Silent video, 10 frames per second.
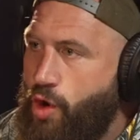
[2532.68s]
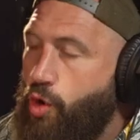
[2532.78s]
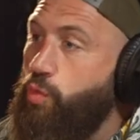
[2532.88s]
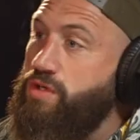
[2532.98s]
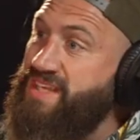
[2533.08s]

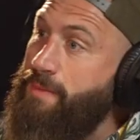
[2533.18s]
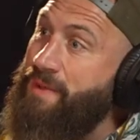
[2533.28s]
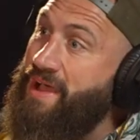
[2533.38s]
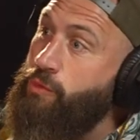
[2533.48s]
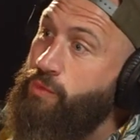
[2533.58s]
Or what's that
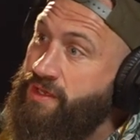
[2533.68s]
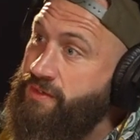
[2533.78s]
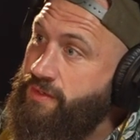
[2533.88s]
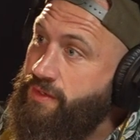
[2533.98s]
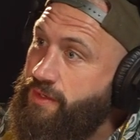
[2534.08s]
battle one?
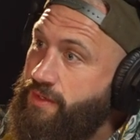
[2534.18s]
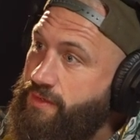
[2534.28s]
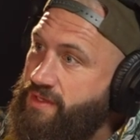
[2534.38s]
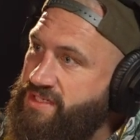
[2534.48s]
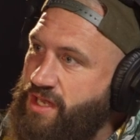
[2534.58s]

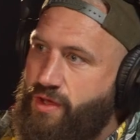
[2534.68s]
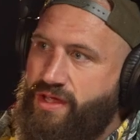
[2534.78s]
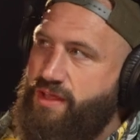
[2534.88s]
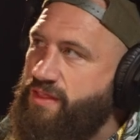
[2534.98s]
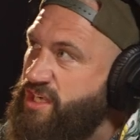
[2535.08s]
There's
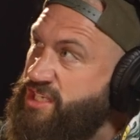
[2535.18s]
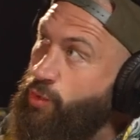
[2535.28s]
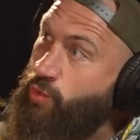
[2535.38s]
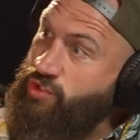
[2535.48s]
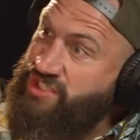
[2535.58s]
like these
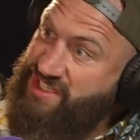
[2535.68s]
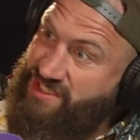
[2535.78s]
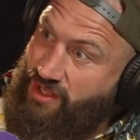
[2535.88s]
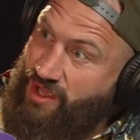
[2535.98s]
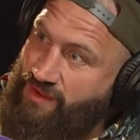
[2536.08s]

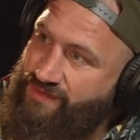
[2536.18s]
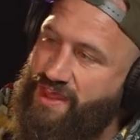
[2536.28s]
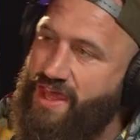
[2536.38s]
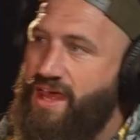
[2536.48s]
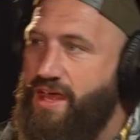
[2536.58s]
horses like over oh.
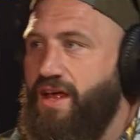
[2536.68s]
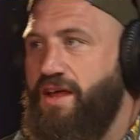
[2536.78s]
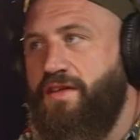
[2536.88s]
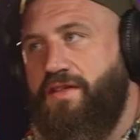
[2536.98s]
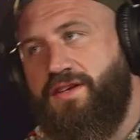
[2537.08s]
there,
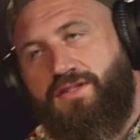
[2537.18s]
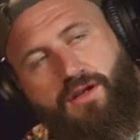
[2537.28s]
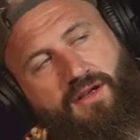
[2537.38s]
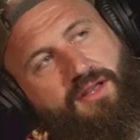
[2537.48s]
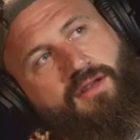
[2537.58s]
and then there's
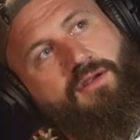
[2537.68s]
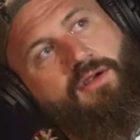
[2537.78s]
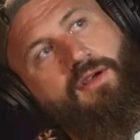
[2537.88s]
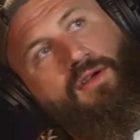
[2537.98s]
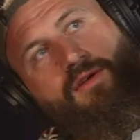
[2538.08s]
like
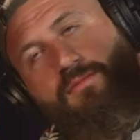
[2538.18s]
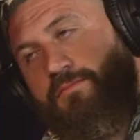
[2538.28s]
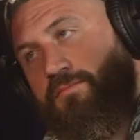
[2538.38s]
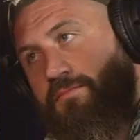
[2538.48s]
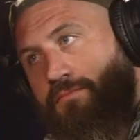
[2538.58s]

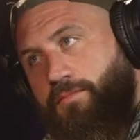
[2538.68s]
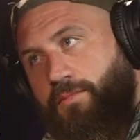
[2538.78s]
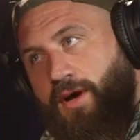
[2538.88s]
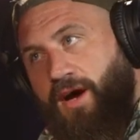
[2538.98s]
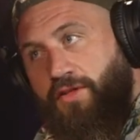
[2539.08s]

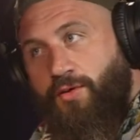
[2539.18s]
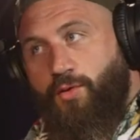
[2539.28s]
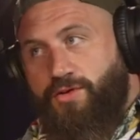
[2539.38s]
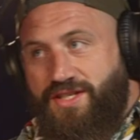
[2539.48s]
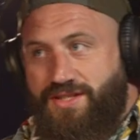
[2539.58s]
other
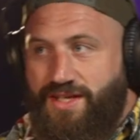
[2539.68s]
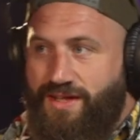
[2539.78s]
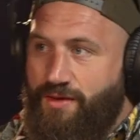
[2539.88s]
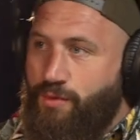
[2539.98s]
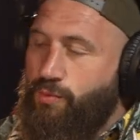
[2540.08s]
horses at that